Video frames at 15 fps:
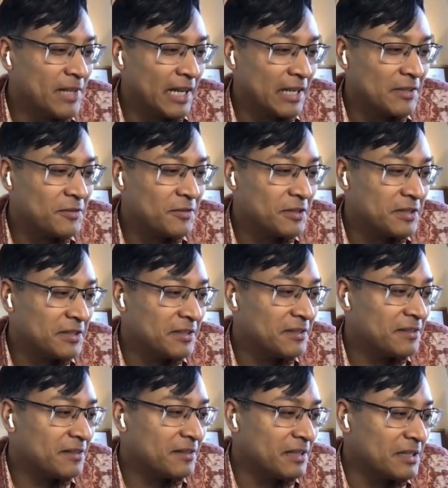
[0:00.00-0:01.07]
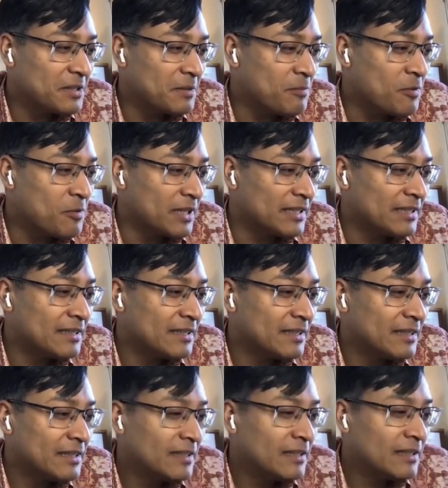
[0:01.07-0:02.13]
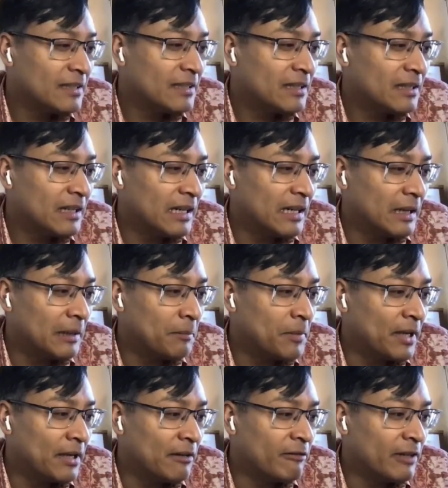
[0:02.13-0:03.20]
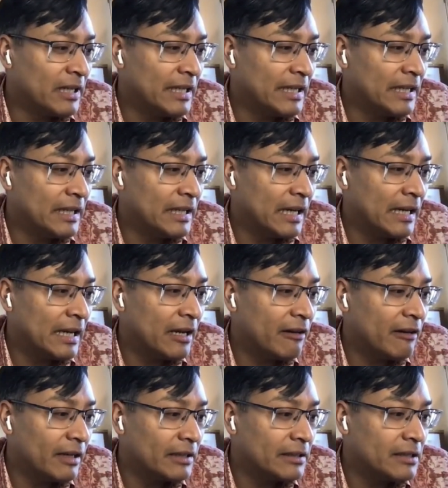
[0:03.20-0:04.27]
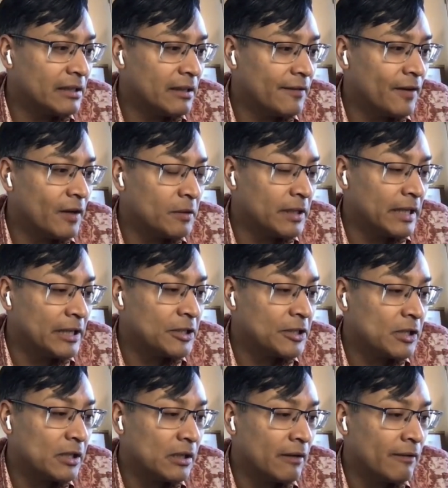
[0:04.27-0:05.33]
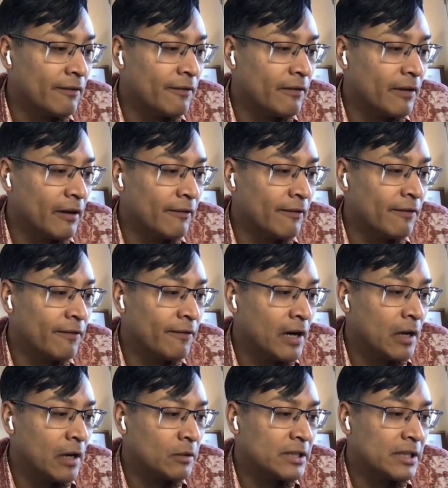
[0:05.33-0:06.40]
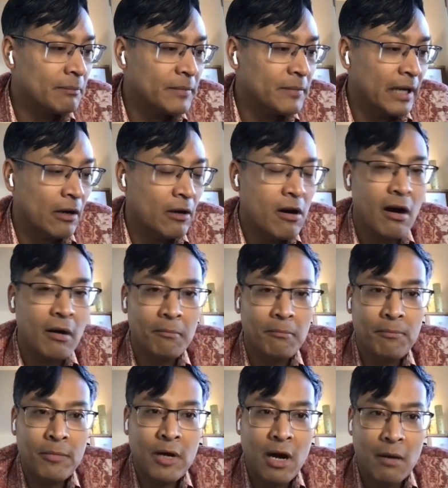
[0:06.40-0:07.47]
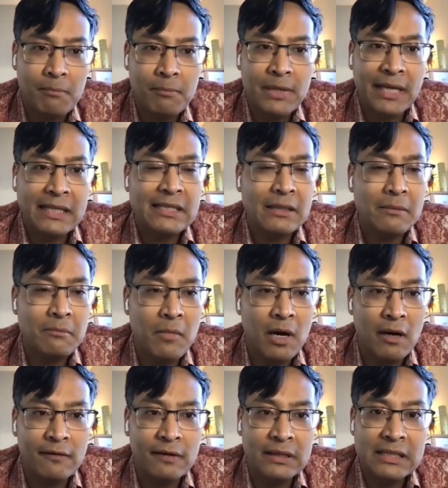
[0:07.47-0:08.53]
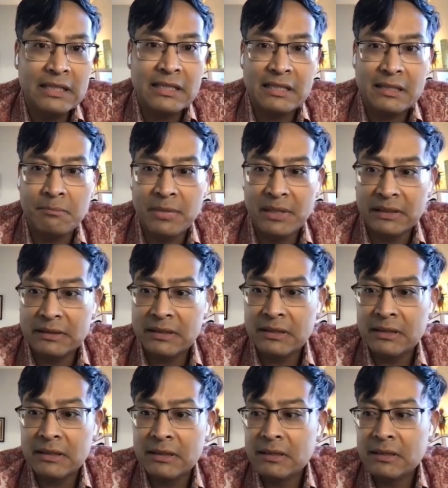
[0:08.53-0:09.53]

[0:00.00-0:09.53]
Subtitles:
Thanks for the support. But really adhering to the foundation of how something complex and marvelous is built.